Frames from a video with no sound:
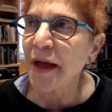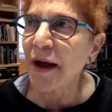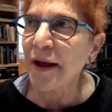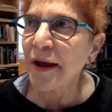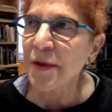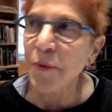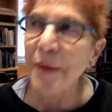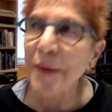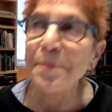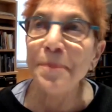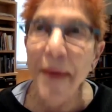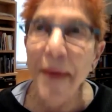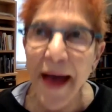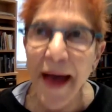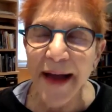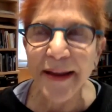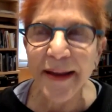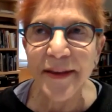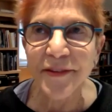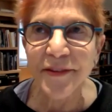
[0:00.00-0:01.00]
He went
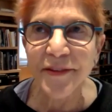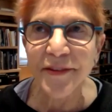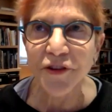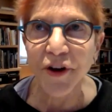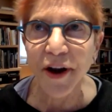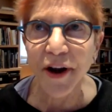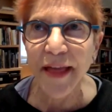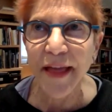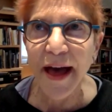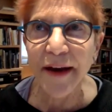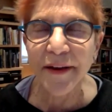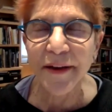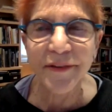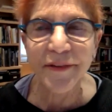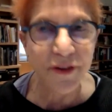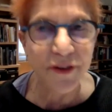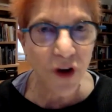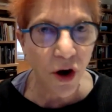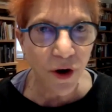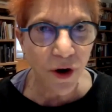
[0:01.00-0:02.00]
back. He started out as
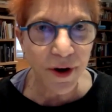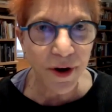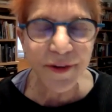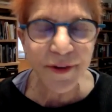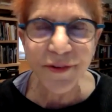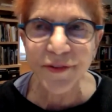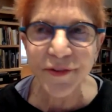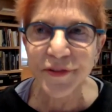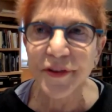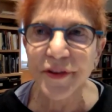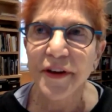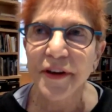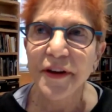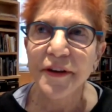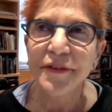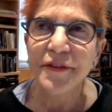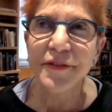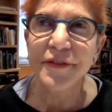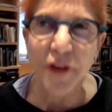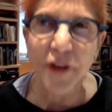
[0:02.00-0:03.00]
an artist,
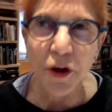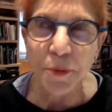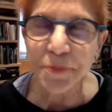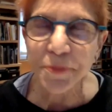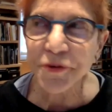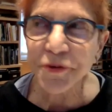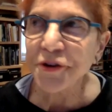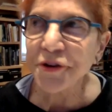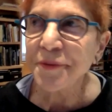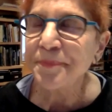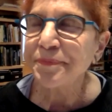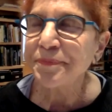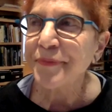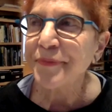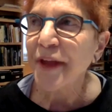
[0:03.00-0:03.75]
sculptor,